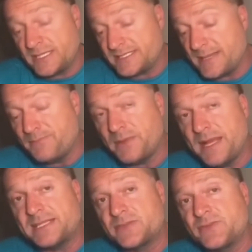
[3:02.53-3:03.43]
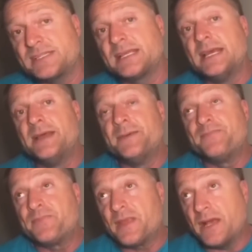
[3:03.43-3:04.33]
the simple answer is
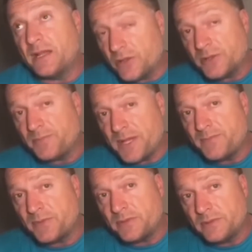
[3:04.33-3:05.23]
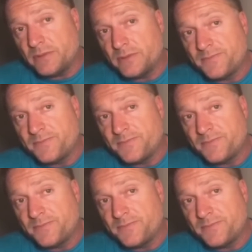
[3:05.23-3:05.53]
a lot of people